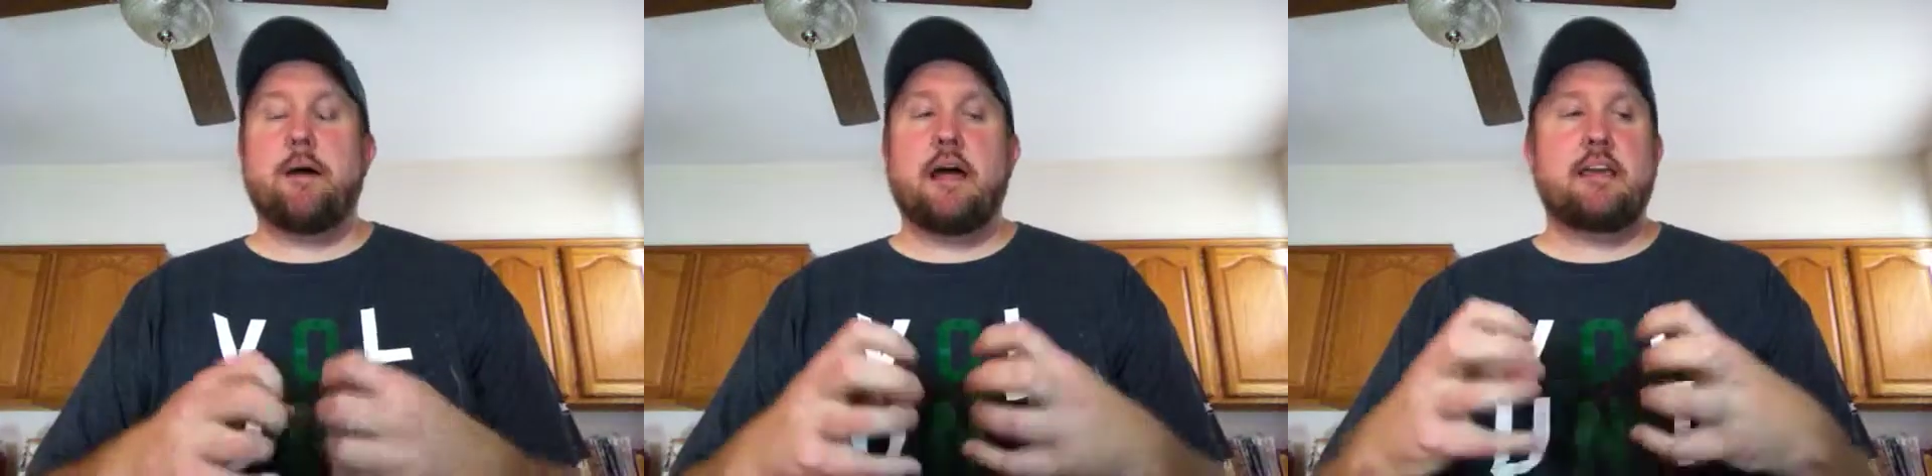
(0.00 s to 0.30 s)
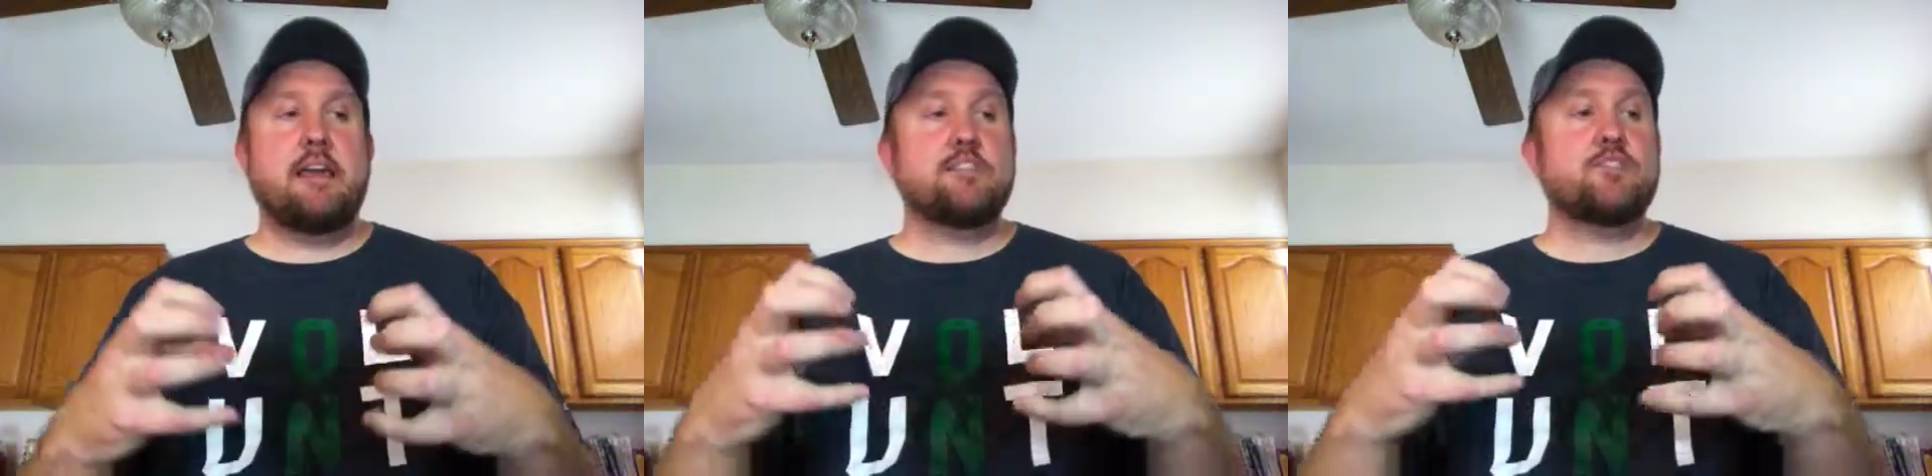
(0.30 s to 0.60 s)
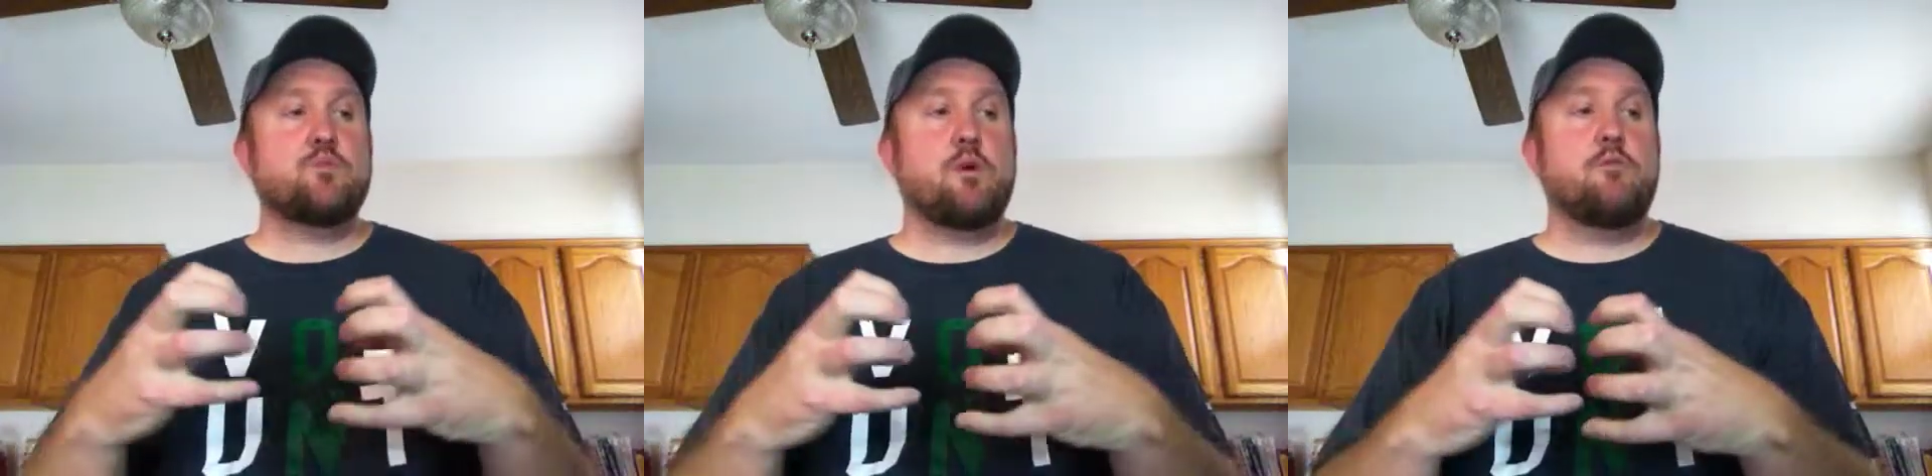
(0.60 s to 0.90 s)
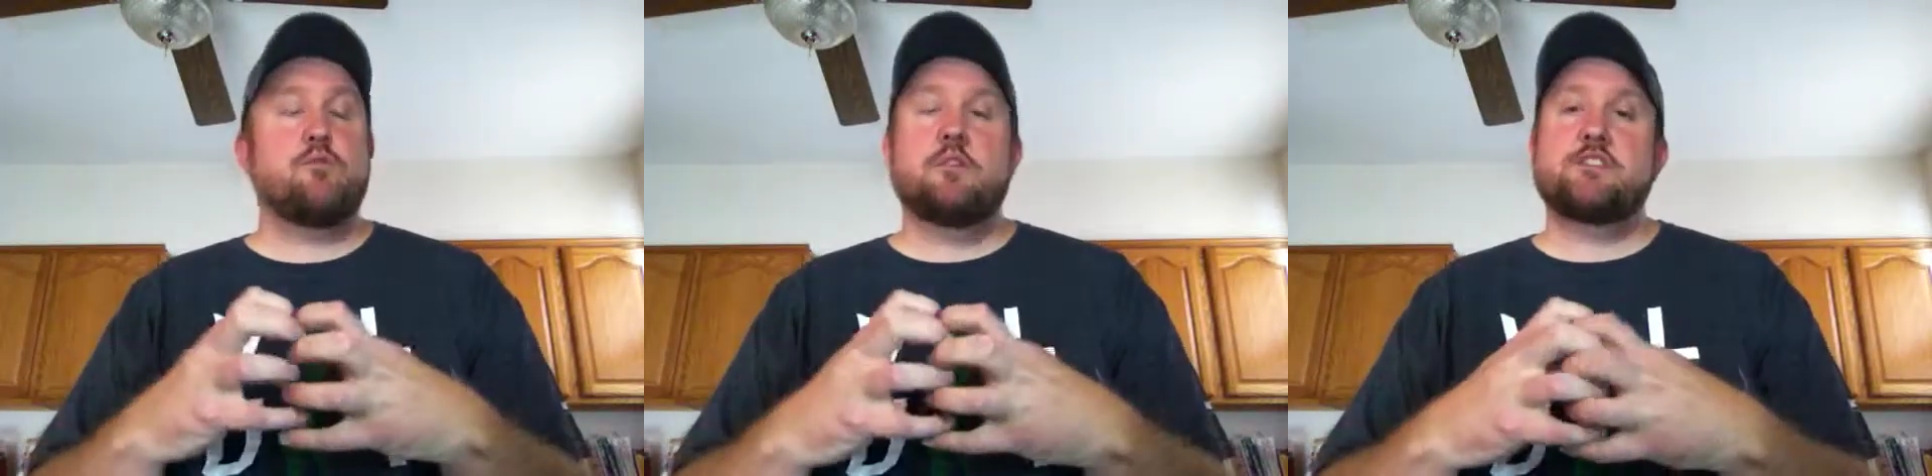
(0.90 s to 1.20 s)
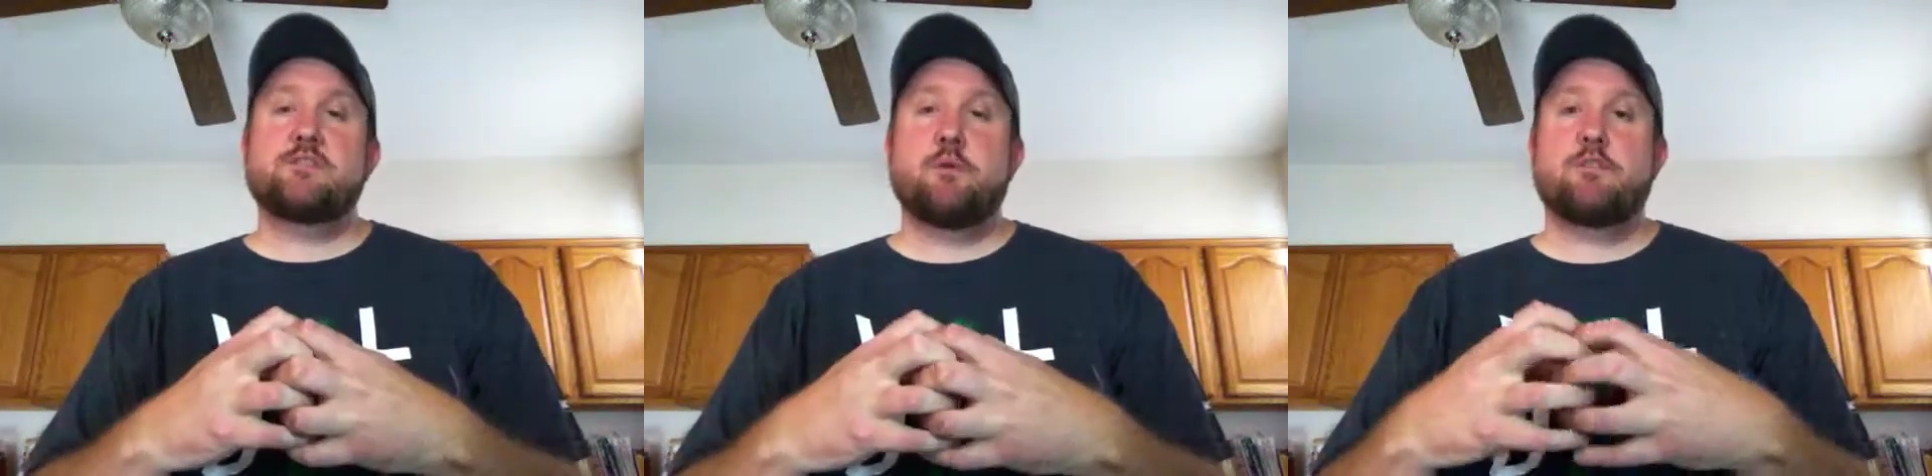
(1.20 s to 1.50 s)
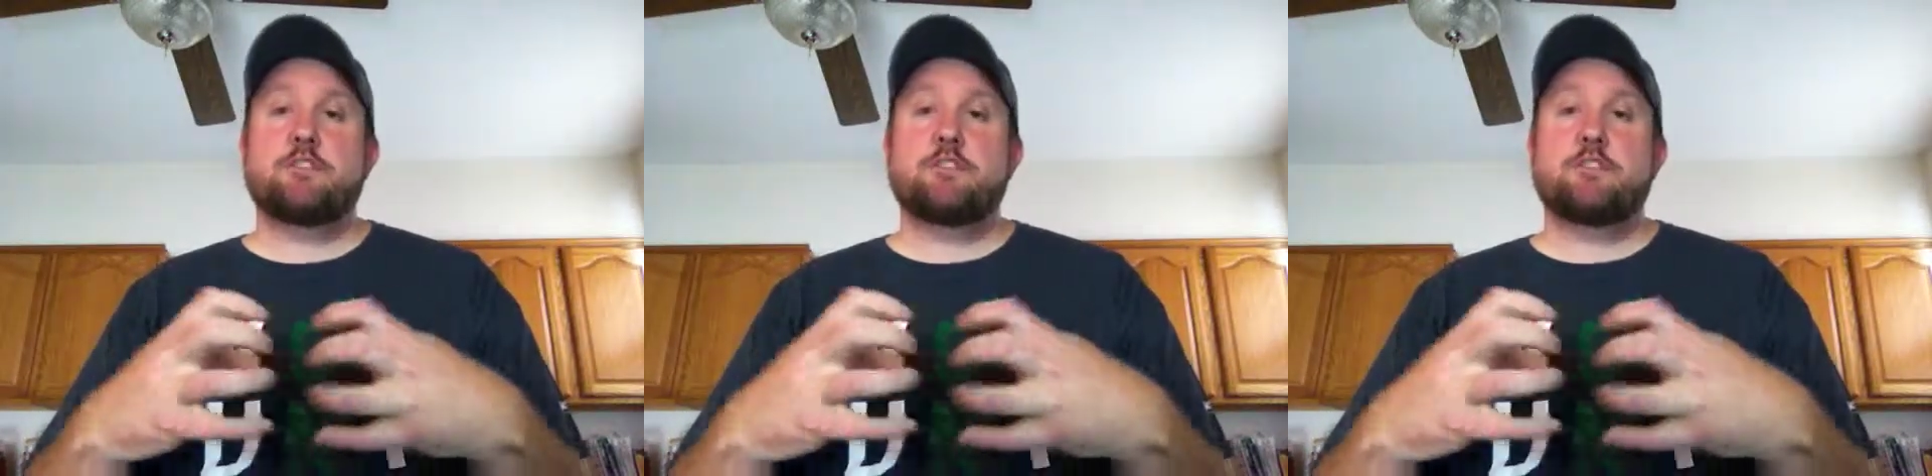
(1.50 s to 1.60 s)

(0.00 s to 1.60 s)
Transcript: But I guess what really spoke